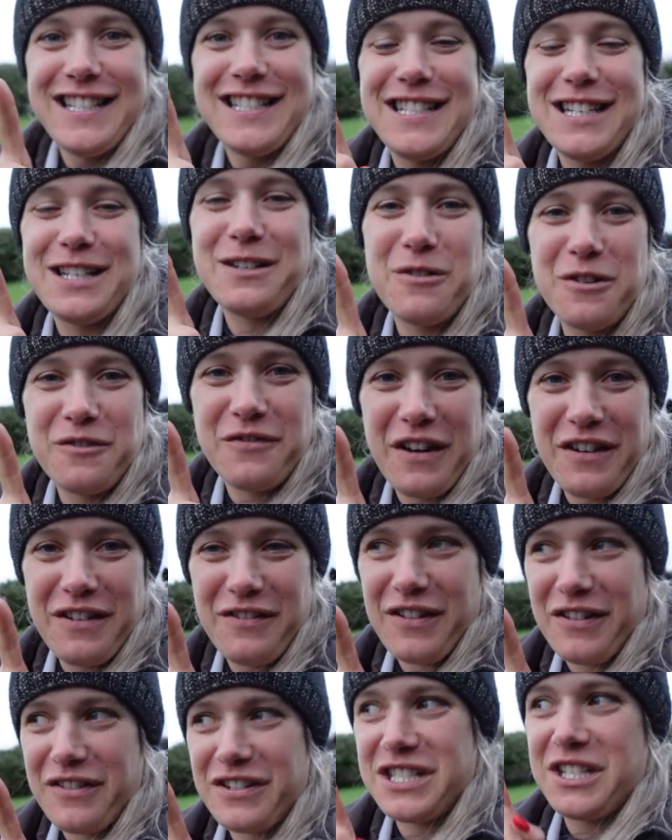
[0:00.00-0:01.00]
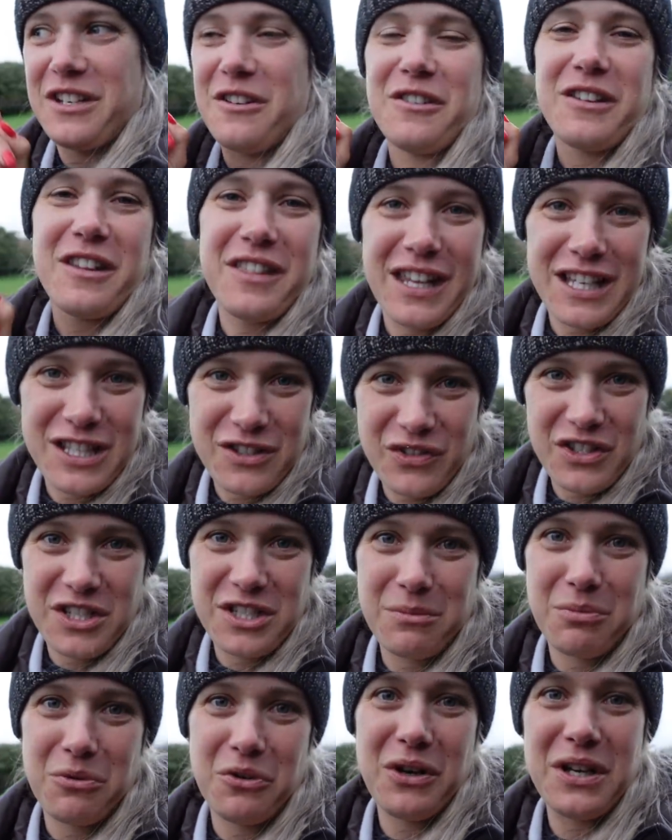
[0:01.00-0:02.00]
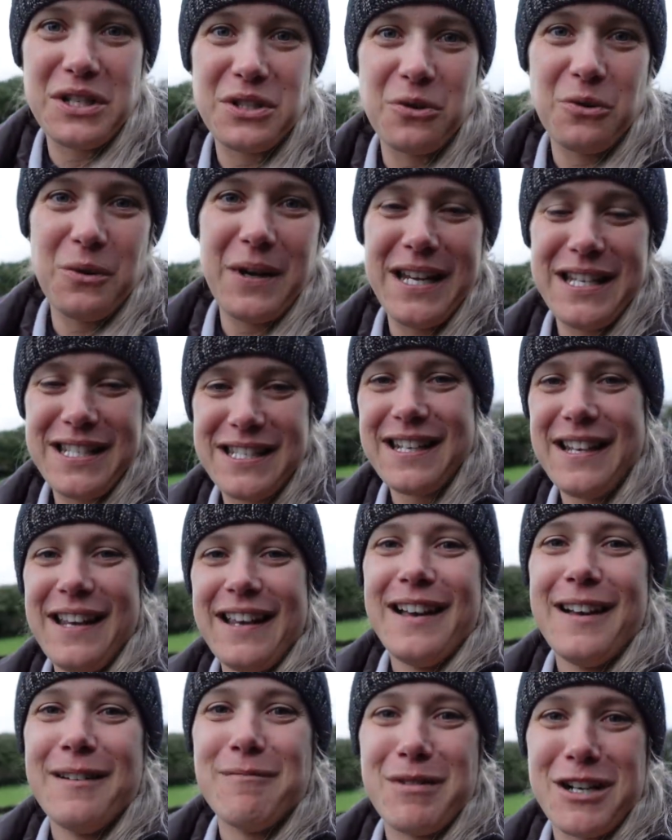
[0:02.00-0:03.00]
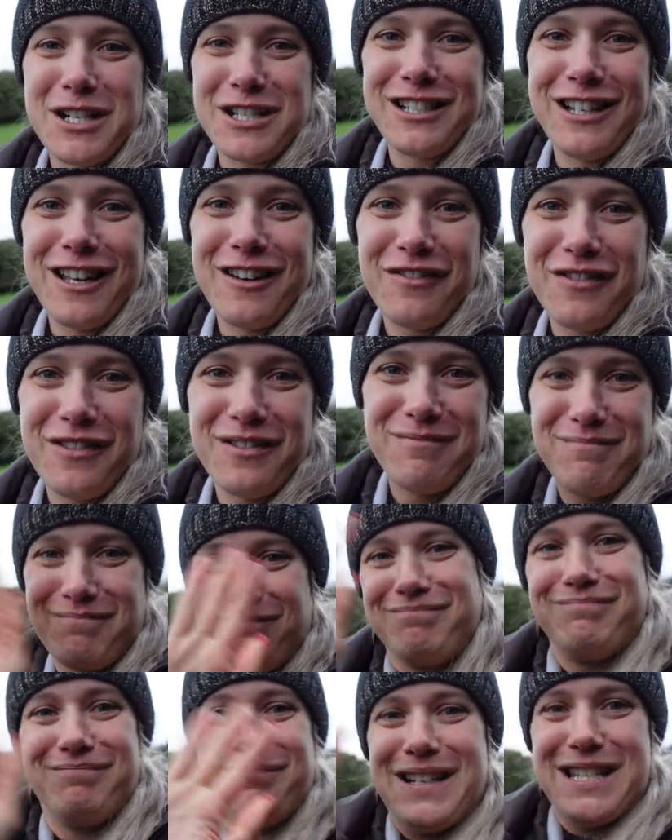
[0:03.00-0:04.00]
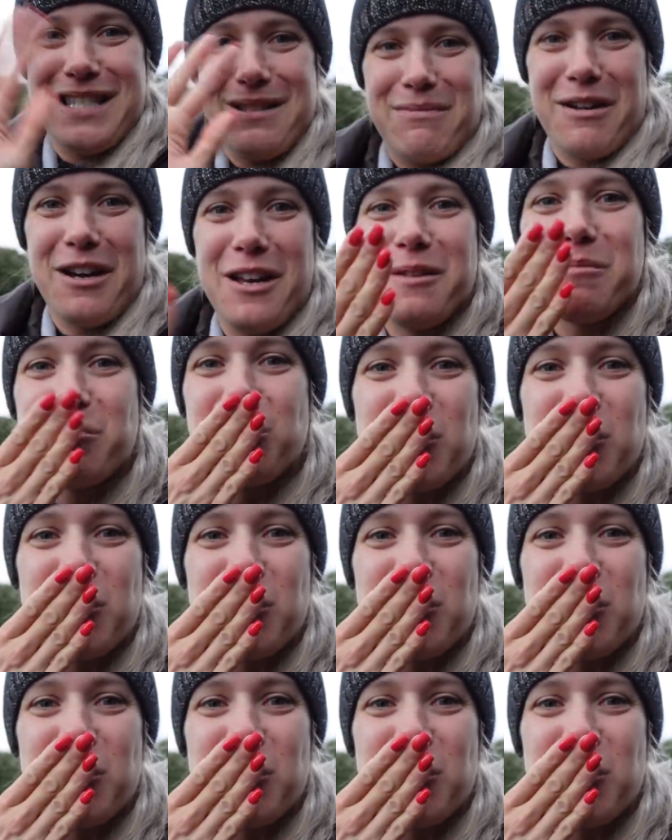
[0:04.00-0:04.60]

See you all very, very soon. Thanks for your support, as always. Much love. Bye-bye.